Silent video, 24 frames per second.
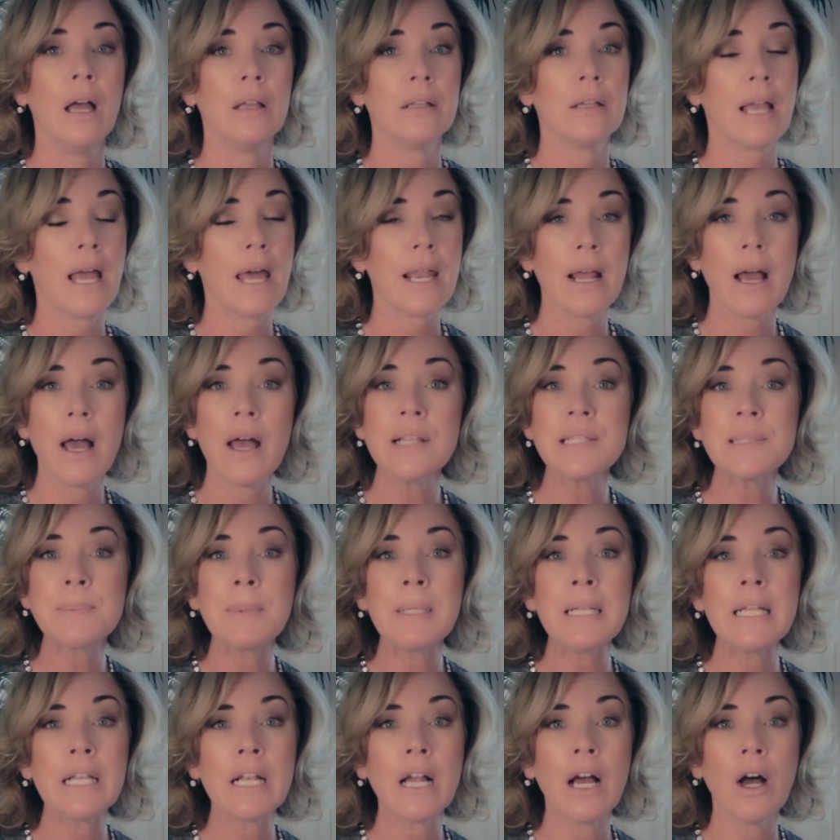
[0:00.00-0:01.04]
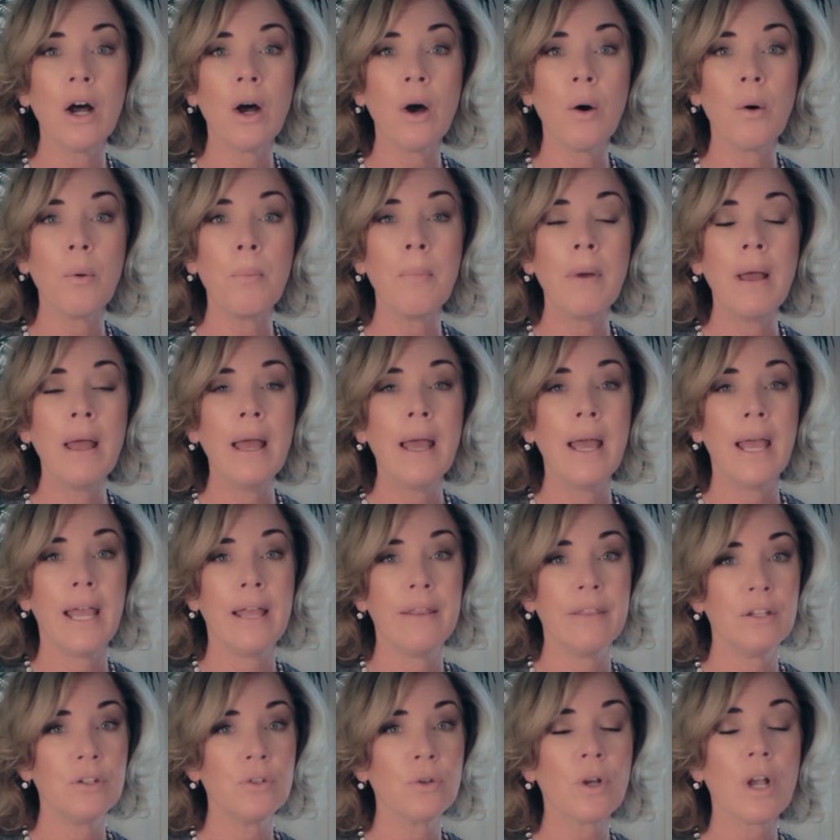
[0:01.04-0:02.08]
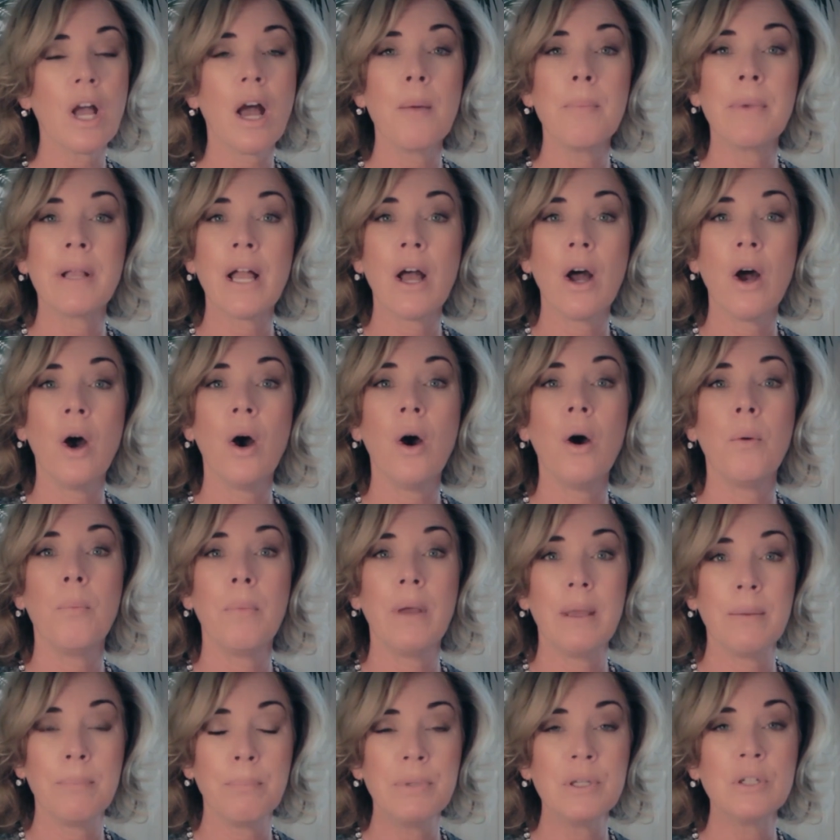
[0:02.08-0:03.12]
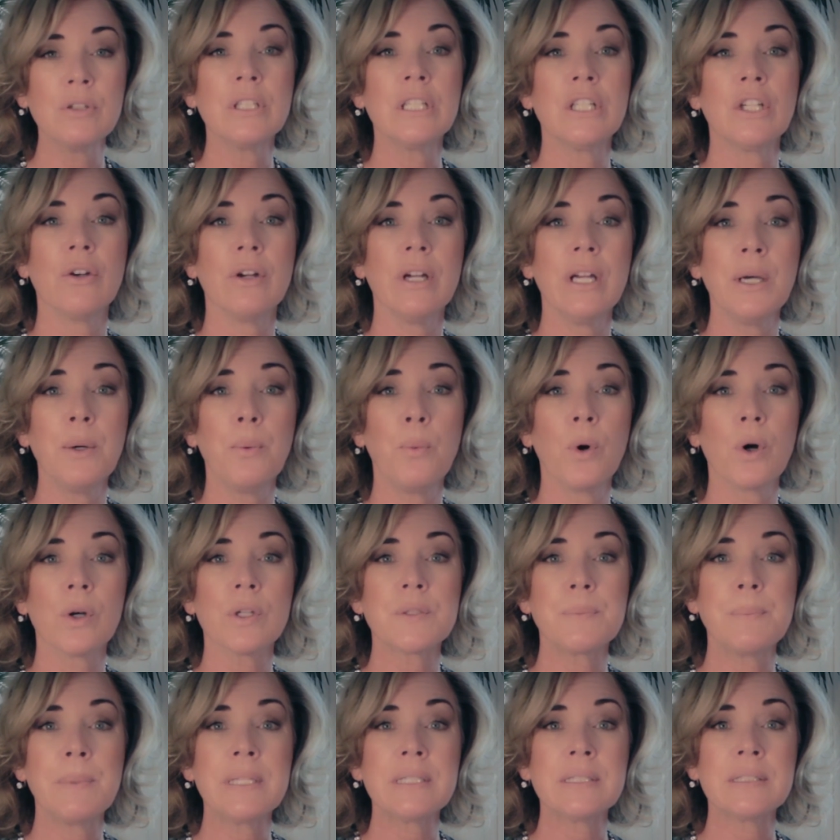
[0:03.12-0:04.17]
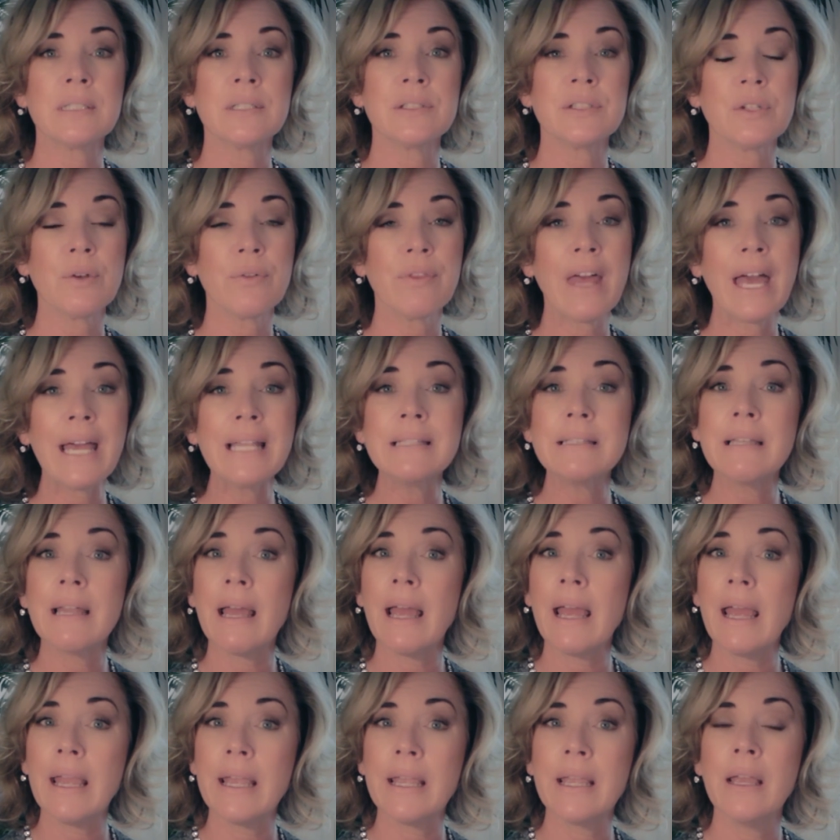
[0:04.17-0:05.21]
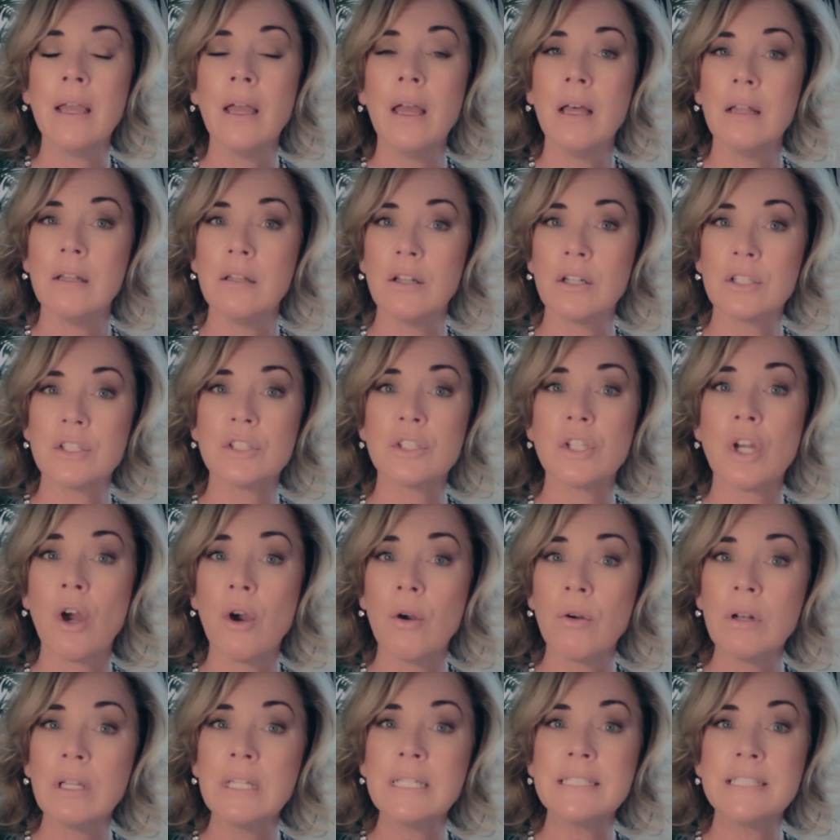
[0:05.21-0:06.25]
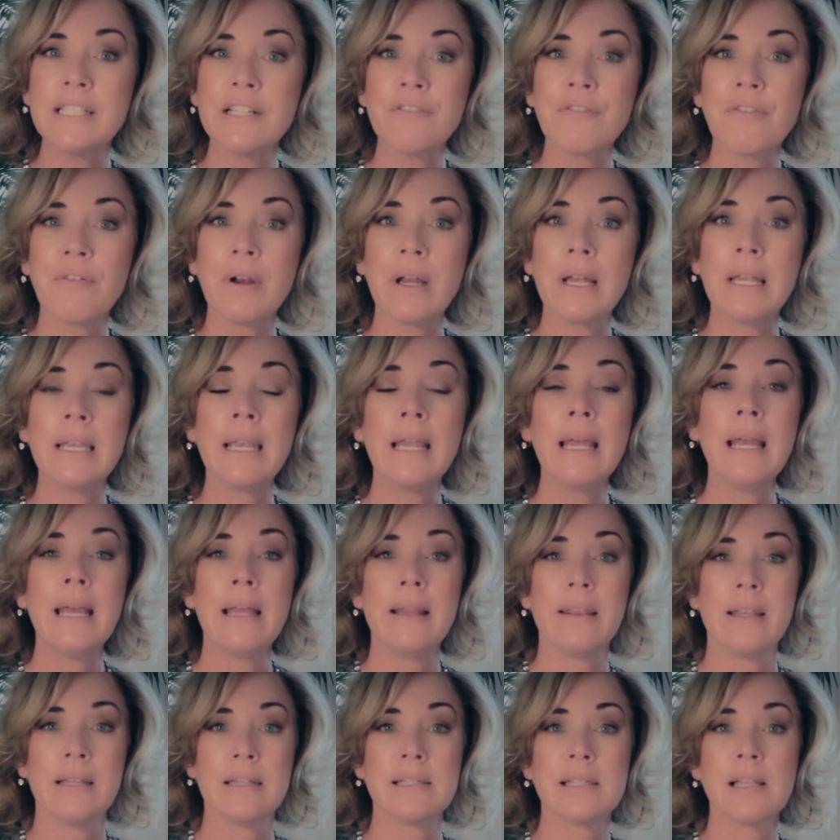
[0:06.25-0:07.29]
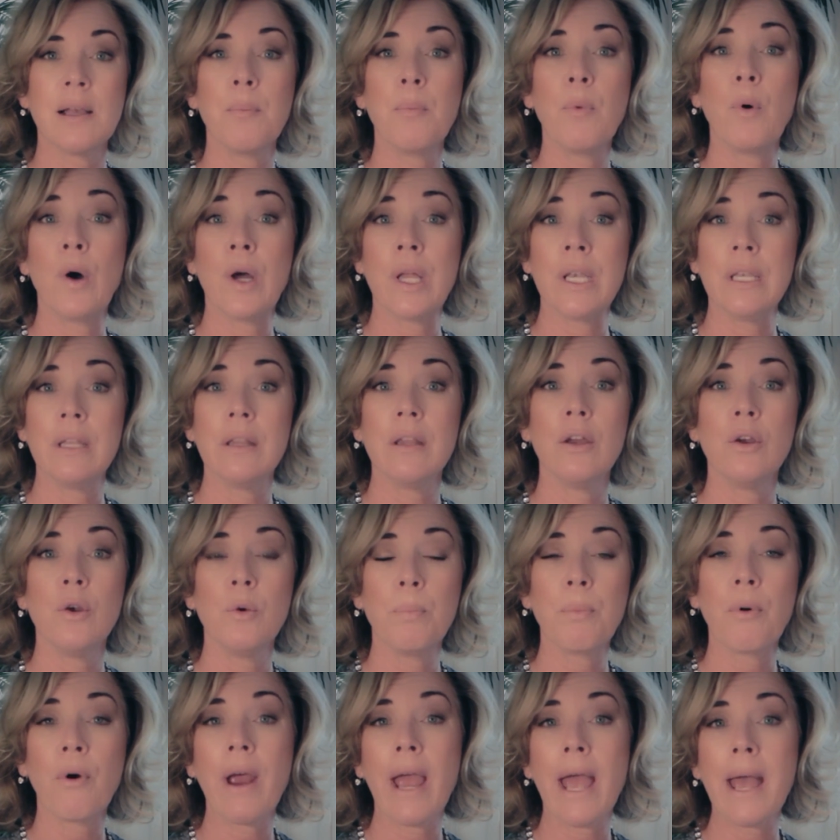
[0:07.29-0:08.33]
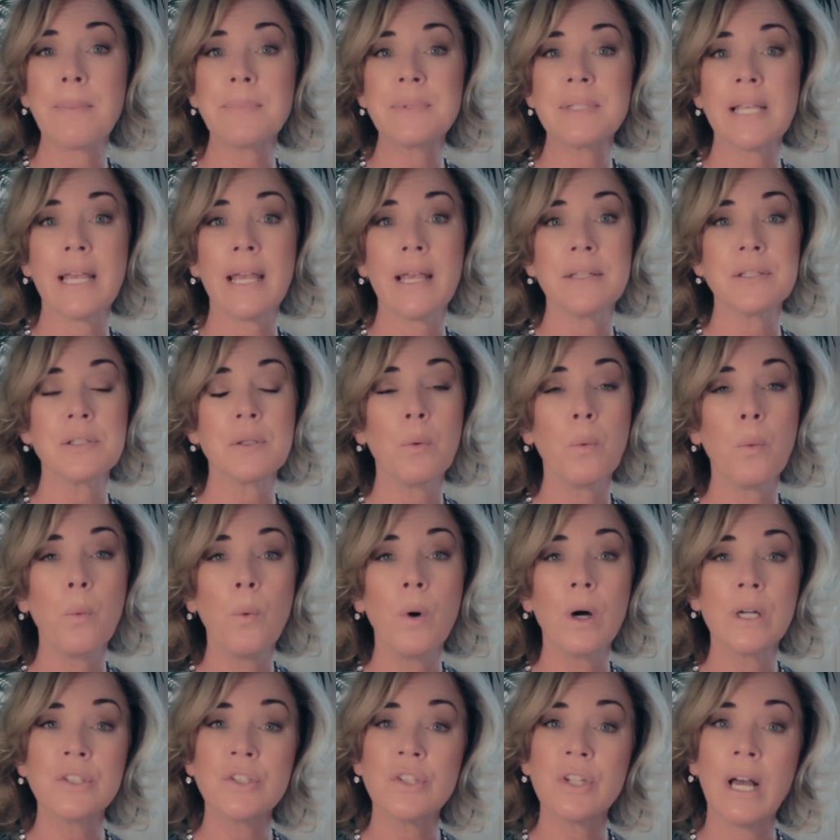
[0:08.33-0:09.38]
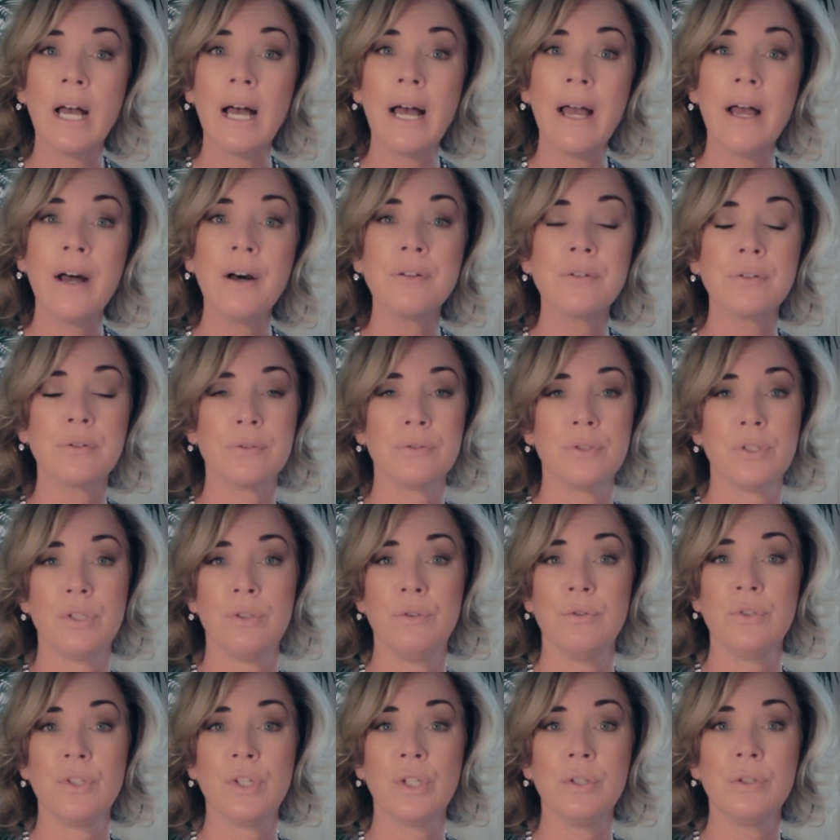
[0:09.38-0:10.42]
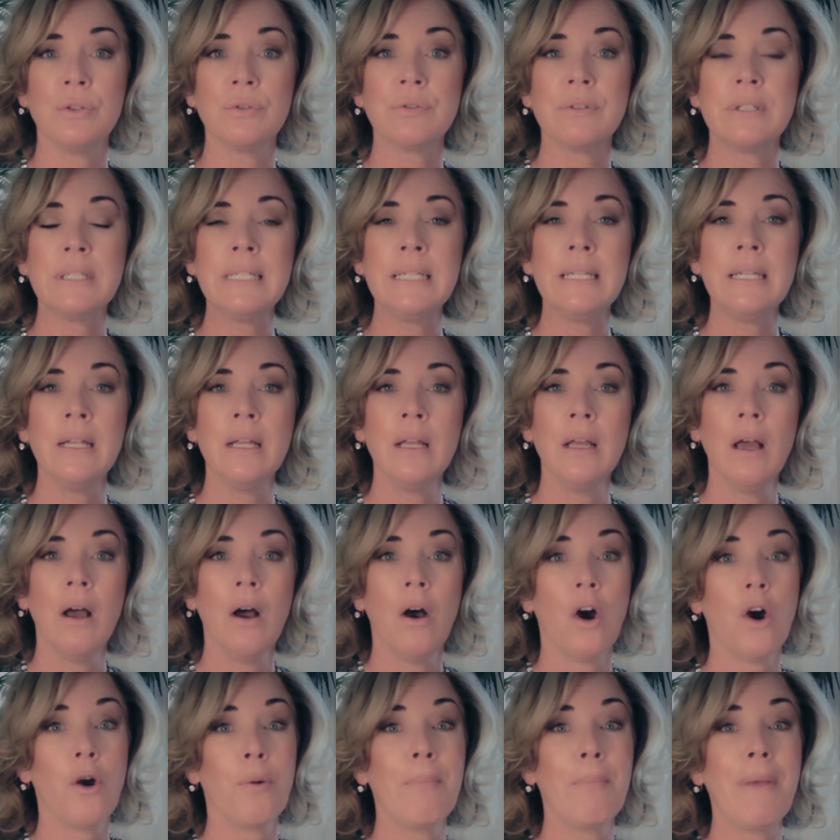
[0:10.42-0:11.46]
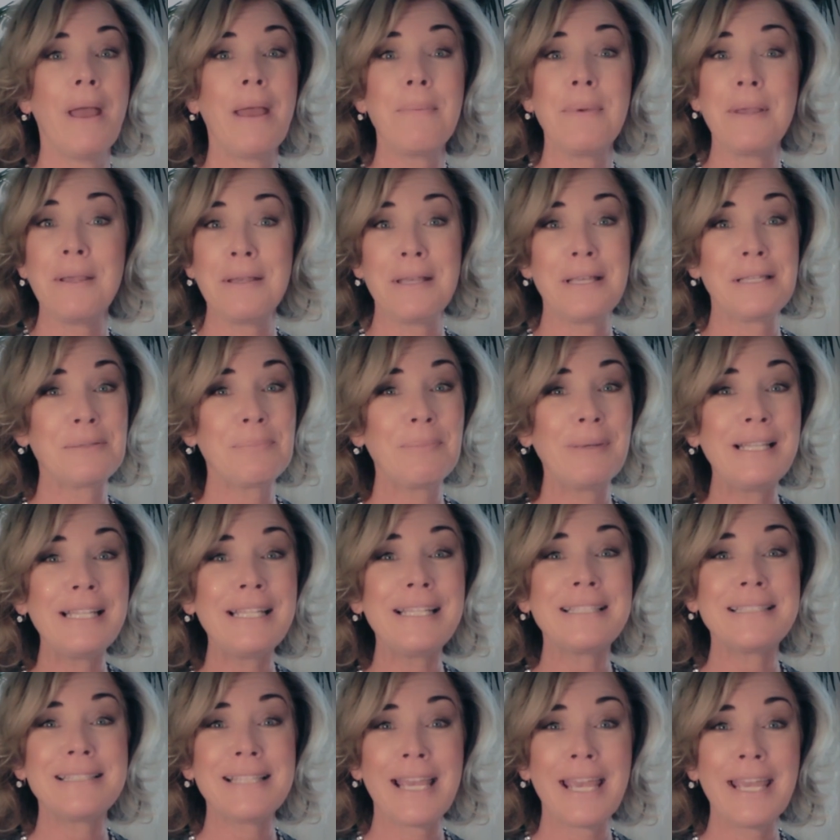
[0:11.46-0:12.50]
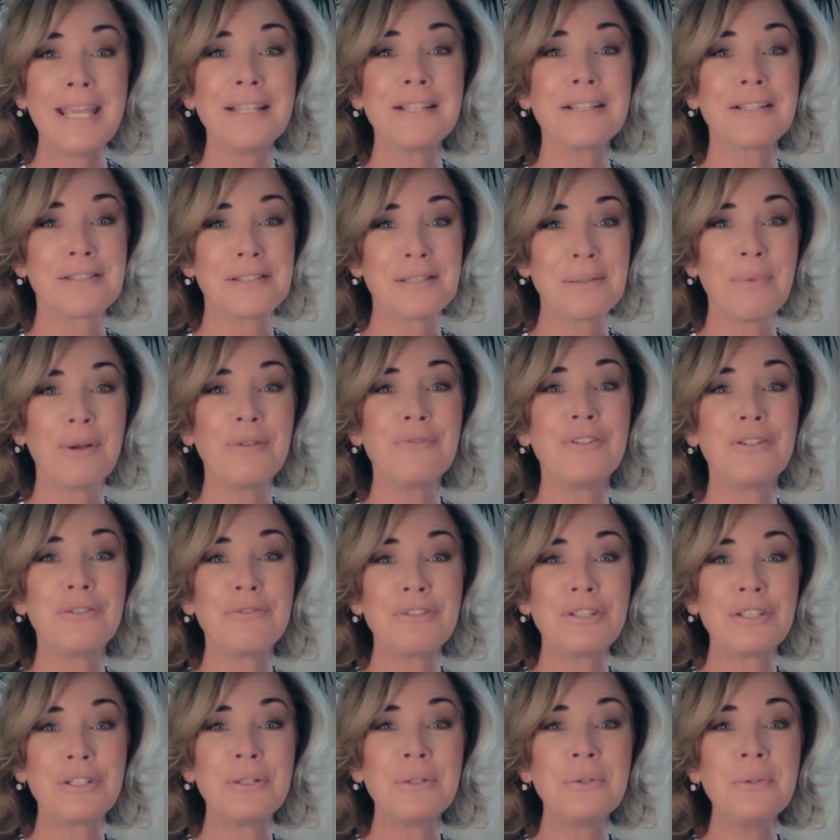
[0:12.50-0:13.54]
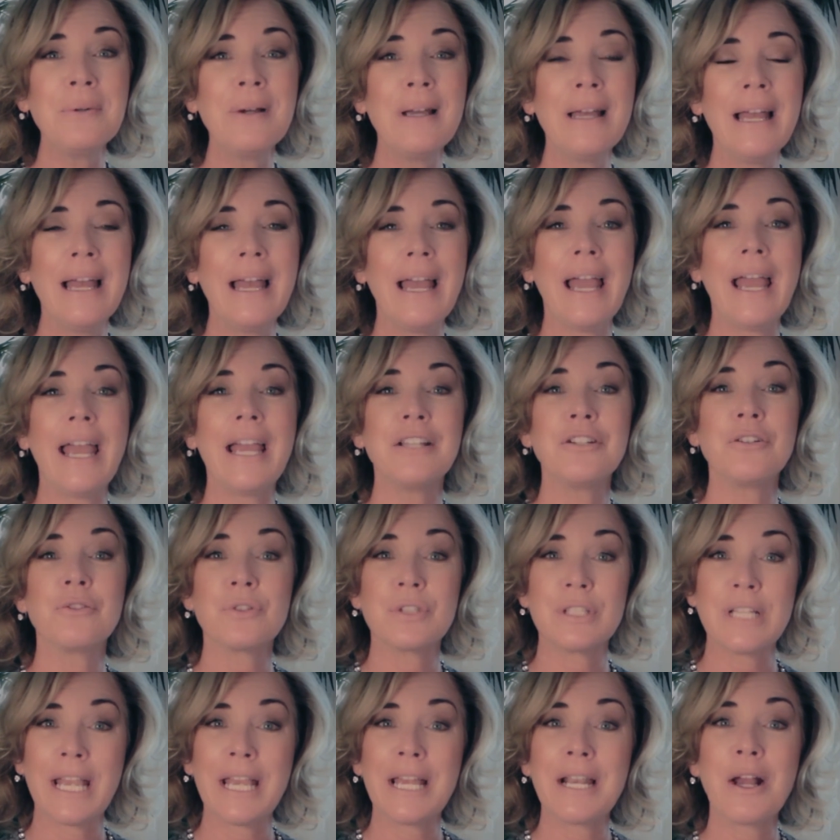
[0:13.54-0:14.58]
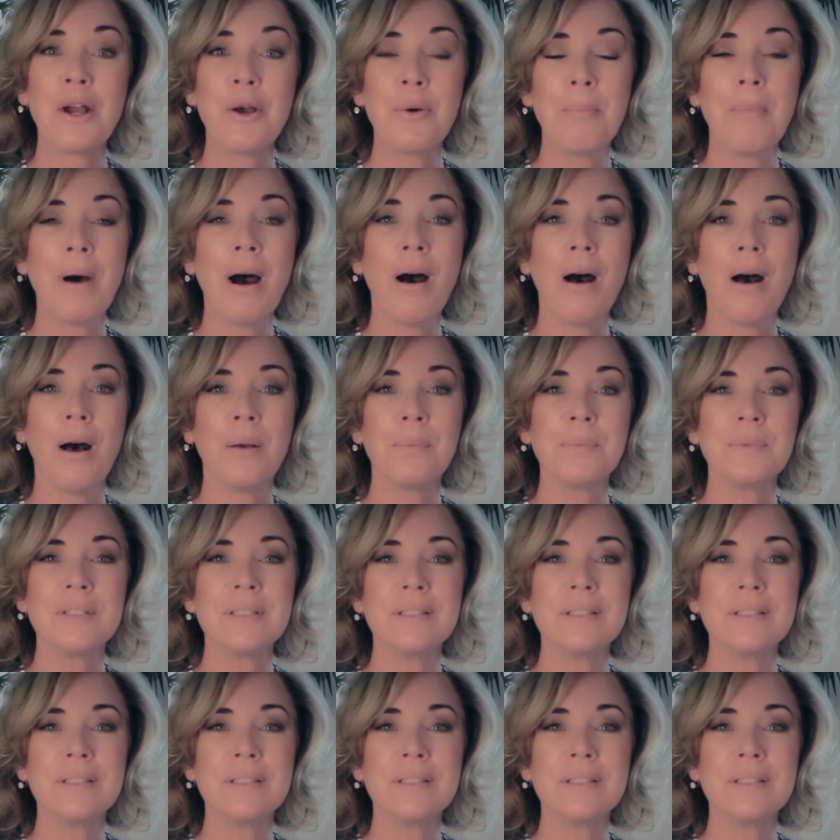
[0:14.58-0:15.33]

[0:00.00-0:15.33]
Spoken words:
You got a husband at home, and then you're coming home and building your It Works business. So that day looks totally different than someone who perhaps has one child or two children, or maybe as many as eight, because some of you do, and you're stay-at-home moms.